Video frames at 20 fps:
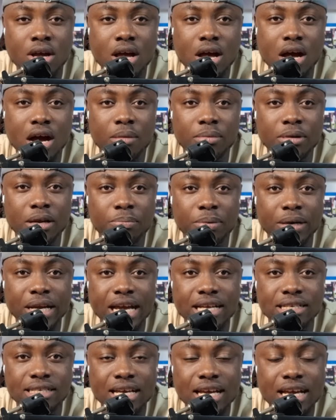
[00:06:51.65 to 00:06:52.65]
the
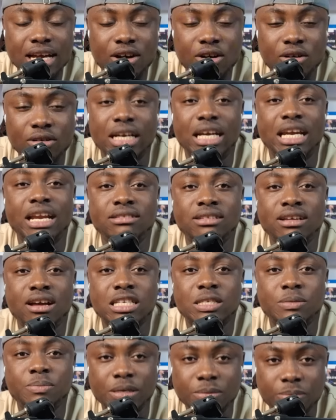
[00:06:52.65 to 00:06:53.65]
players on the left half
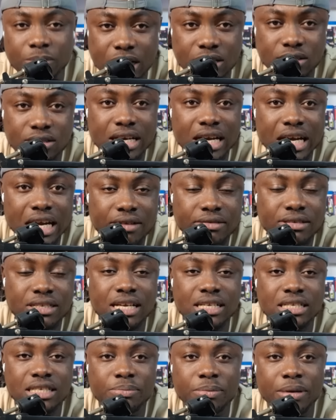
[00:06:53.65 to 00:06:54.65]
space, players on the left
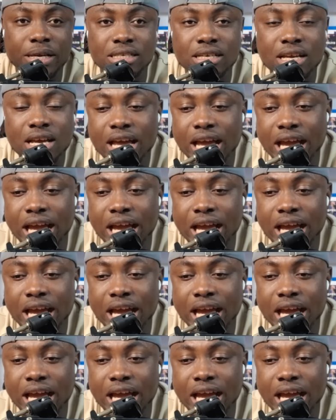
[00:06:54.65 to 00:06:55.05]
hand space,